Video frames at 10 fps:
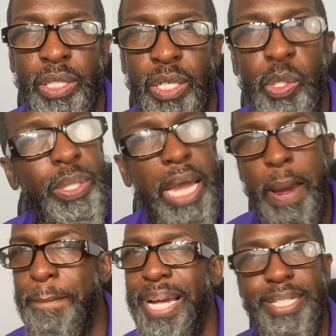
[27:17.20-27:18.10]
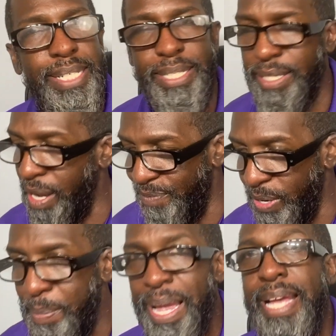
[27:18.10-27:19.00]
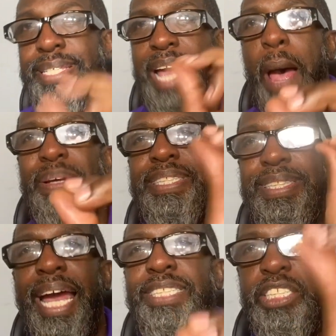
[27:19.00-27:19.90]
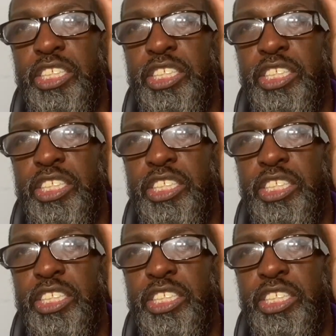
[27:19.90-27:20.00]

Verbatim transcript: You can't make this stuff up. Thomas Dexter